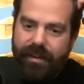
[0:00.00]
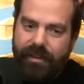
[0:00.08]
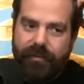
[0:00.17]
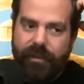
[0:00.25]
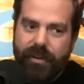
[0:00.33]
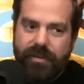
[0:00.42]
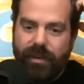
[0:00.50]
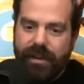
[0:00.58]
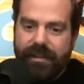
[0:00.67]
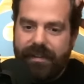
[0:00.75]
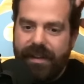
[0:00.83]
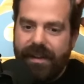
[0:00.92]
The first one
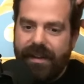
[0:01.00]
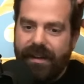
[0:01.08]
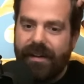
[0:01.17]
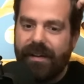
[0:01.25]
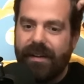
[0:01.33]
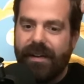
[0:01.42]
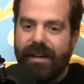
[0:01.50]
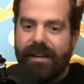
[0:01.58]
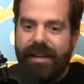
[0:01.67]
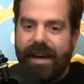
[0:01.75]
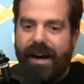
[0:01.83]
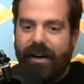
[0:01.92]
is the
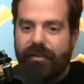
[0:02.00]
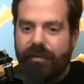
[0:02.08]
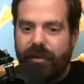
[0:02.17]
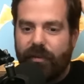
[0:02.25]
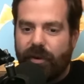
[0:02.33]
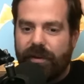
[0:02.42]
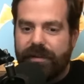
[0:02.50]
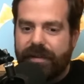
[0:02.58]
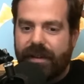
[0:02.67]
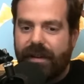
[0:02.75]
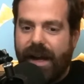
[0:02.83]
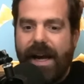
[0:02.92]
Oxford World's
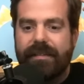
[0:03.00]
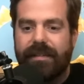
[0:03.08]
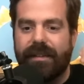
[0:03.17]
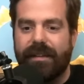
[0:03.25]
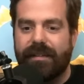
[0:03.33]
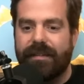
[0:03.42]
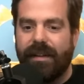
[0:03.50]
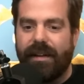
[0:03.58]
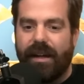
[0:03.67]
Classics.